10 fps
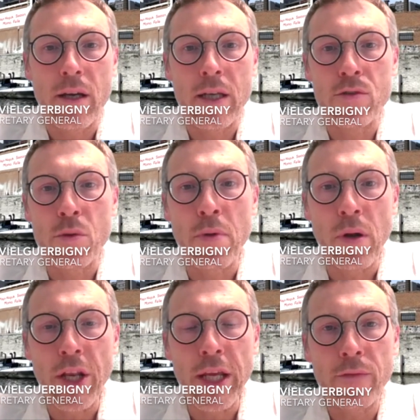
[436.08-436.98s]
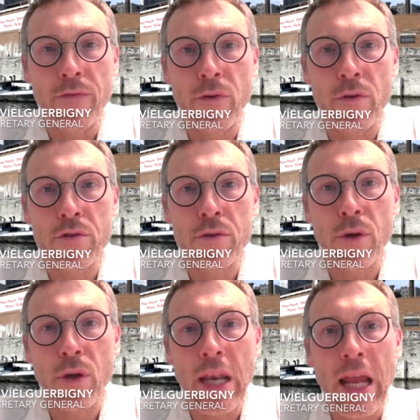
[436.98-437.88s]
in the building for
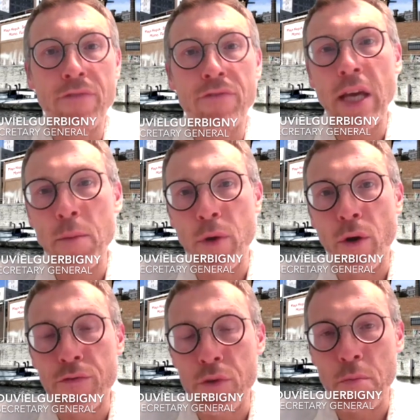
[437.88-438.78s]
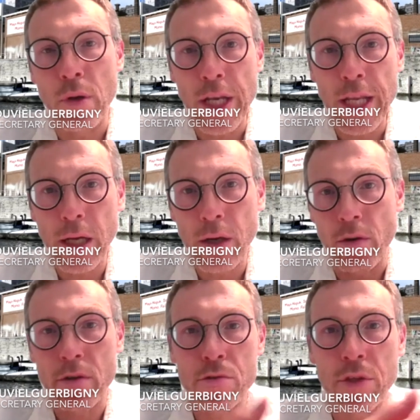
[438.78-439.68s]
the lifetime of the building
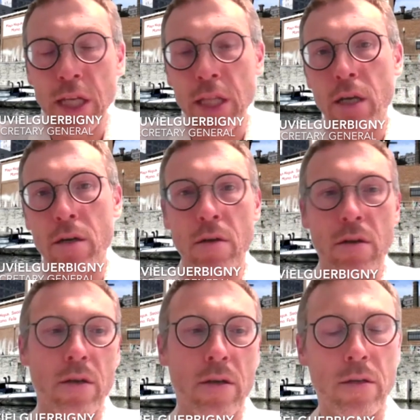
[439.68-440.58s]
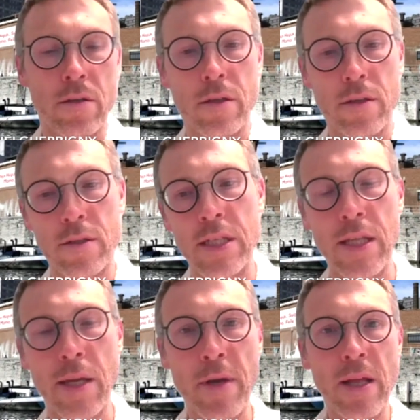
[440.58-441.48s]
or the technical
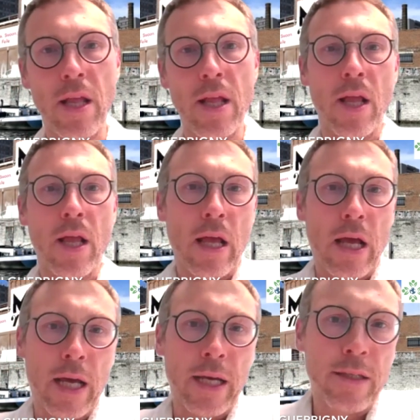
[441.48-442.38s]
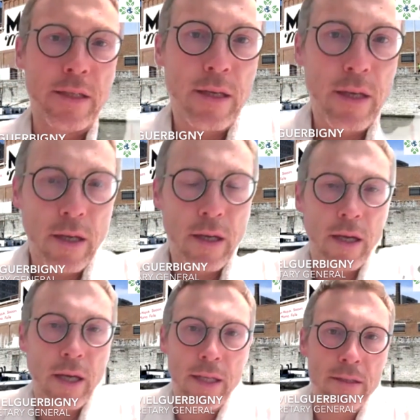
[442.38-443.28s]
system. And
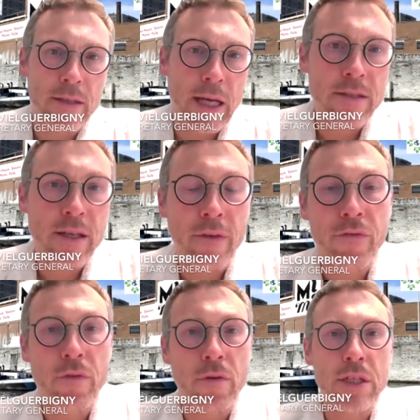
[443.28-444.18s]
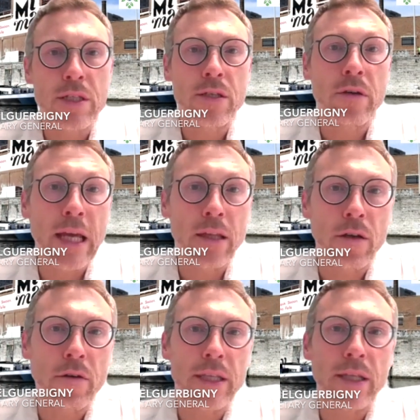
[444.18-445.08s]
therefore, this is again a
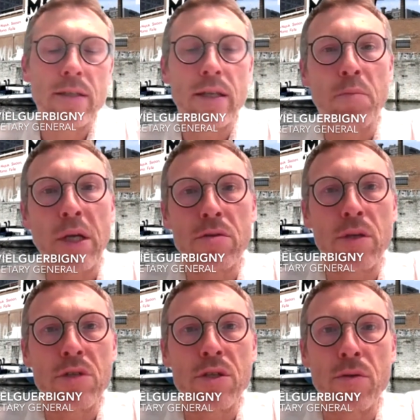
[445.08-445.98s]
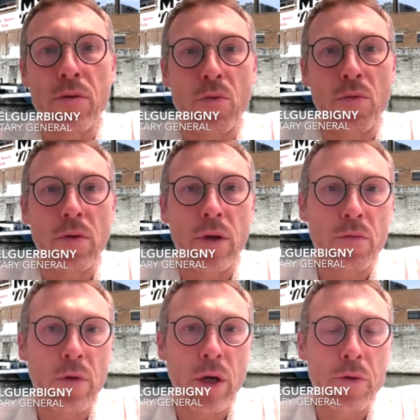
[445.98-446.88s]
great asset because there is no
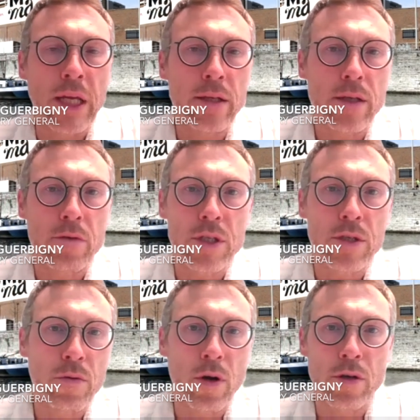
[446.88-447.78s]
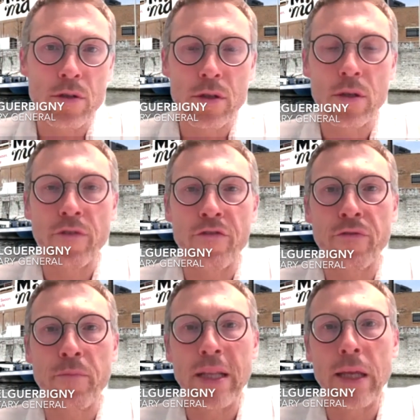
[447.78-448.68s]
wearing, there is no loss of
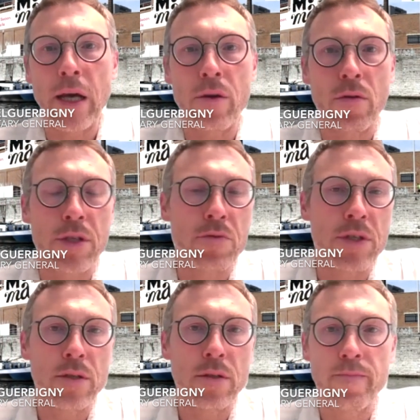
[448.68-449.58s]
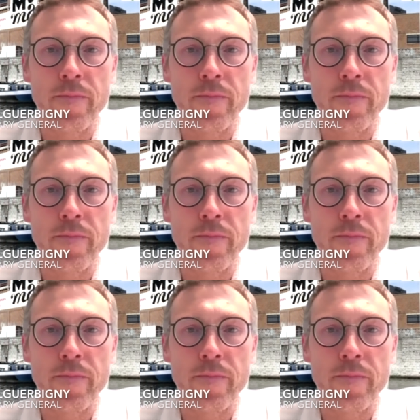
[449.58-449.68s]
material. There is,